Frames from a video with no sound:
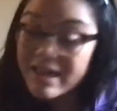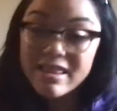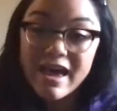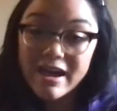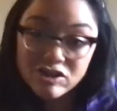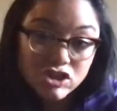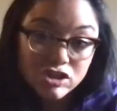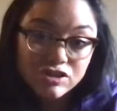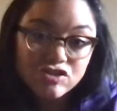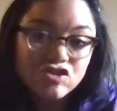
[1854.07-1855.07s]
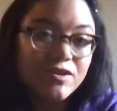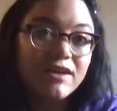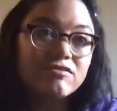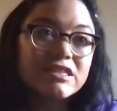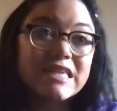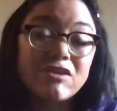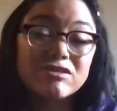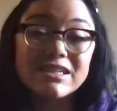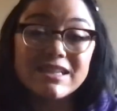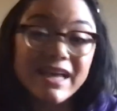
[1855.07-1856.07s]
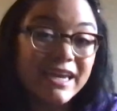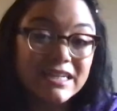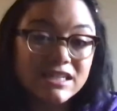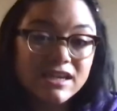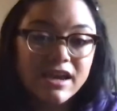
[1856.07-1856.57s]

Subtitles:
Actors, you have the sound and light.